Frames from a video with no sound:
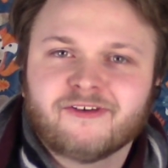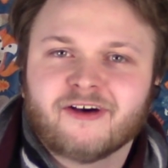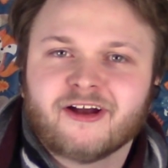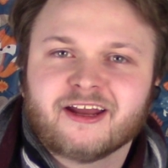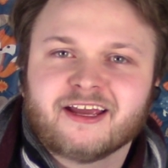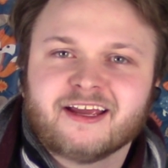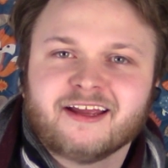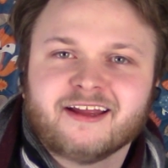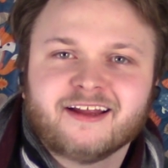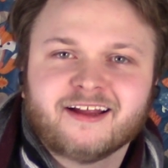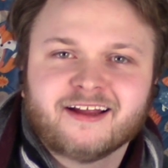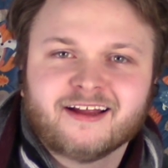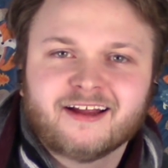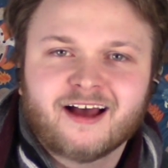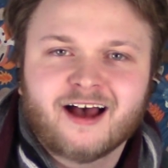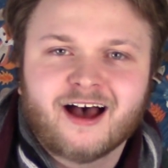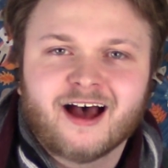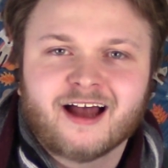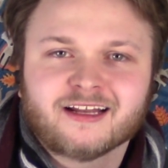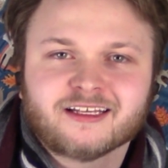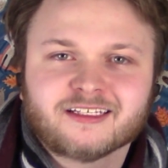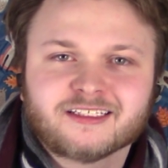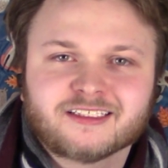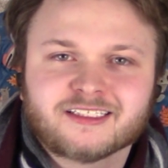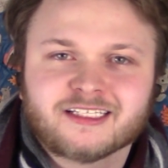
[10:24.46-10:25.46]
funny,
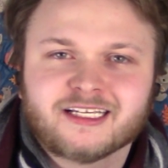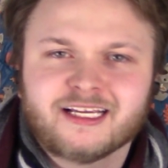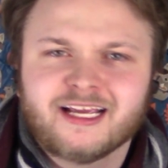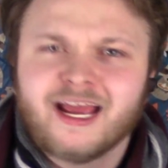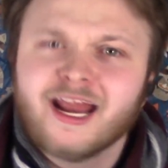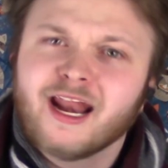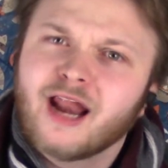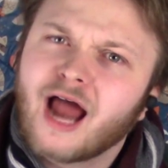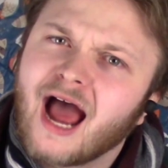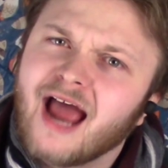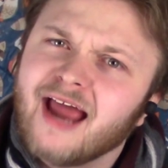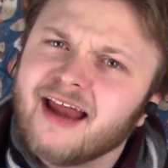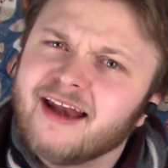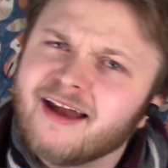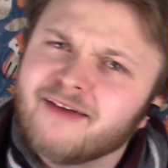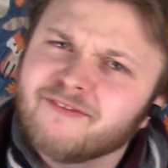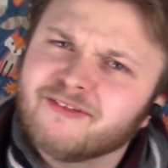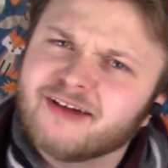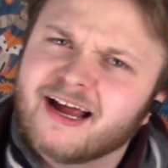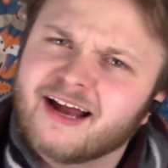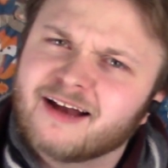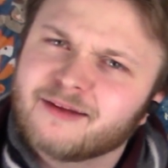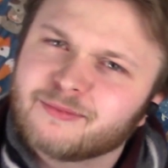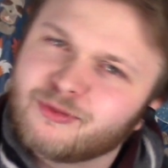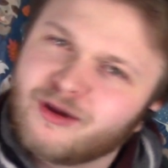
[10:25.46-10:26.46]
honestly. And I
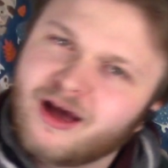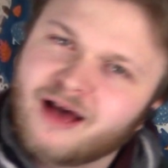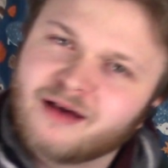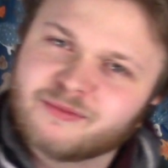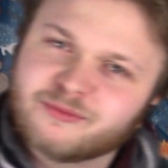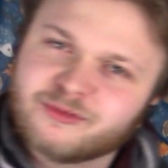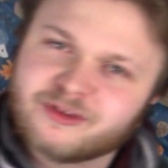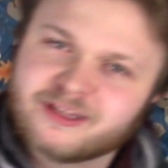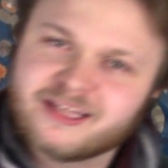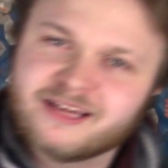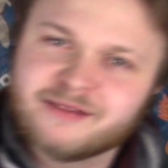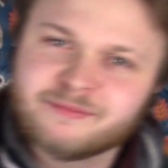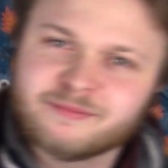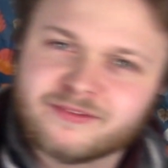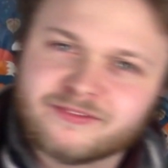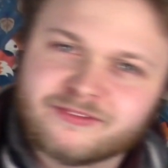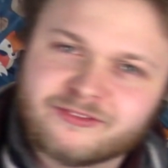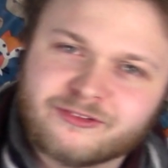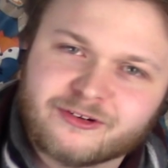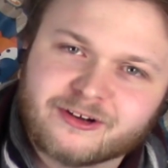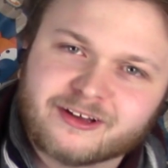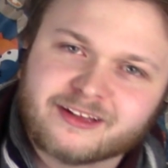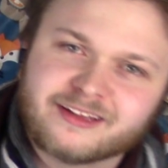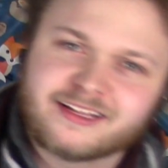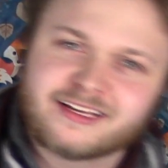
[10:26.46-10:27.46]
never had a problem with him
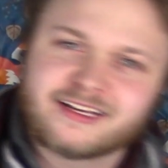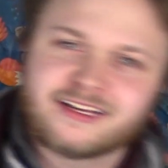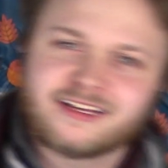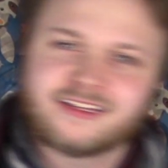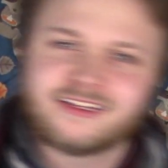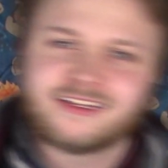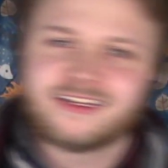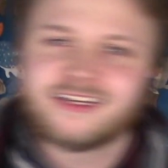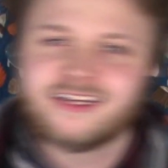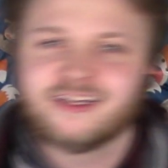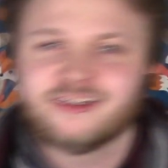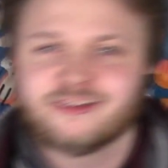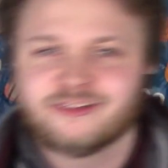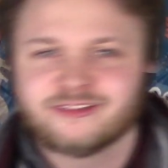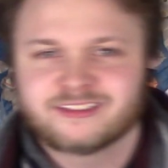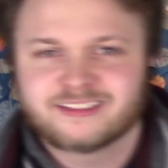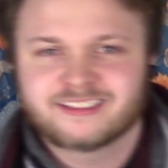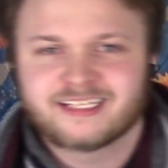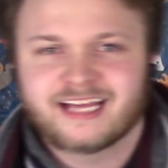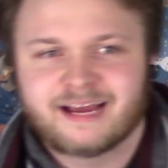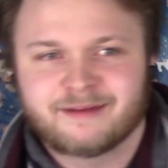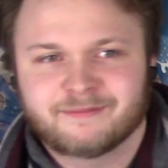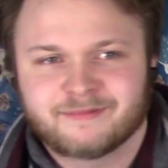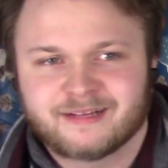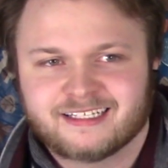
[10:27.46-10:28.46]
before, the kid who
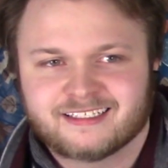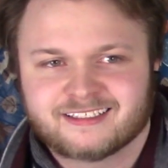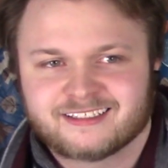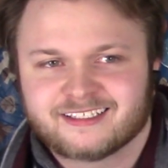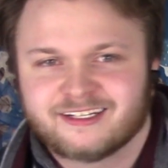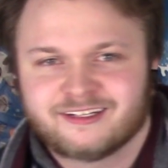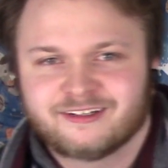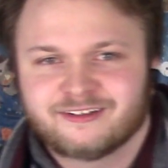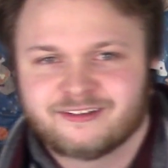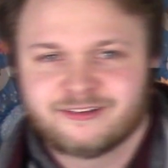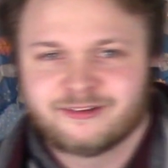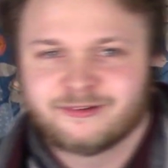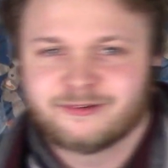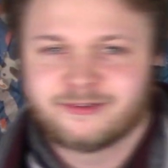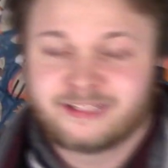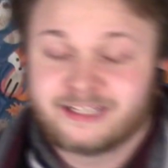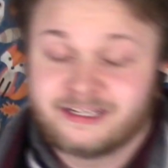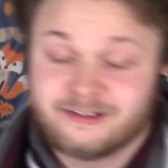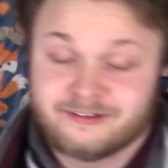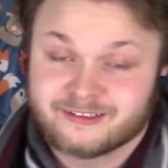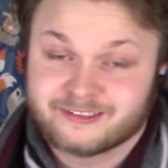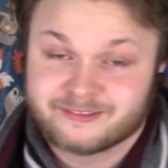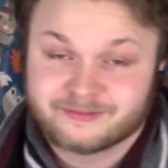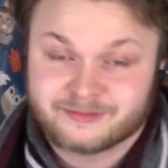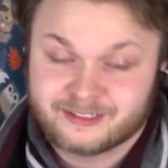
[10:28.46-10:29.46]
slapped me, so I don't know what
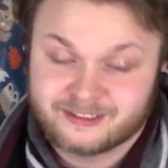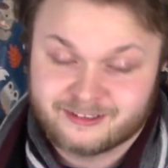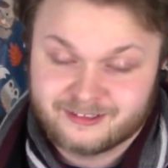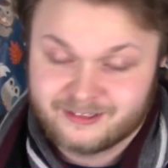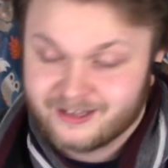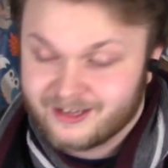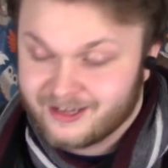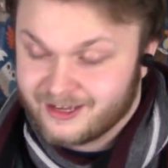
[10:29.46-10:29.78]
that was about.